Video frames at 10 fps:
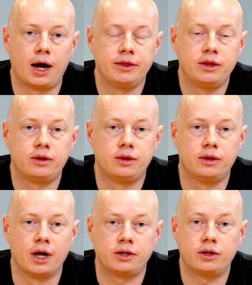and
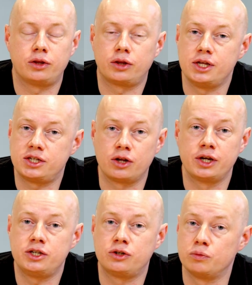that these
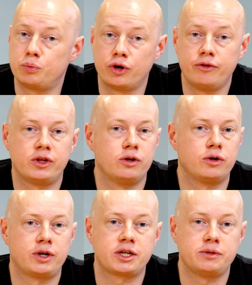studies don't prove
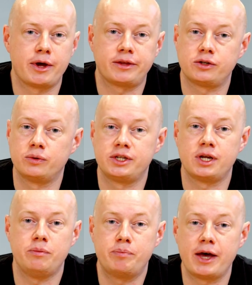that dexamethasone is
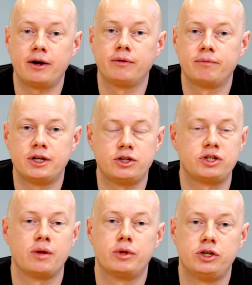any better, they
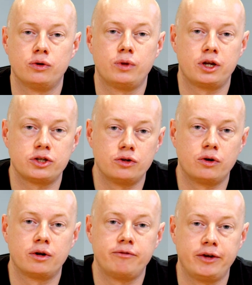just simply show that it's
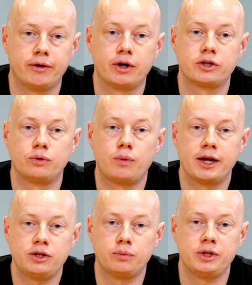non-inferior, so
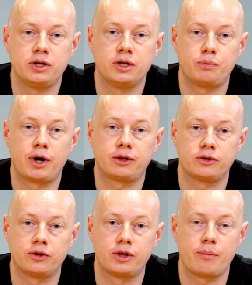why should we change
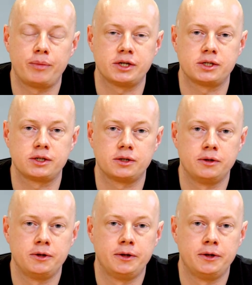practice on that basis?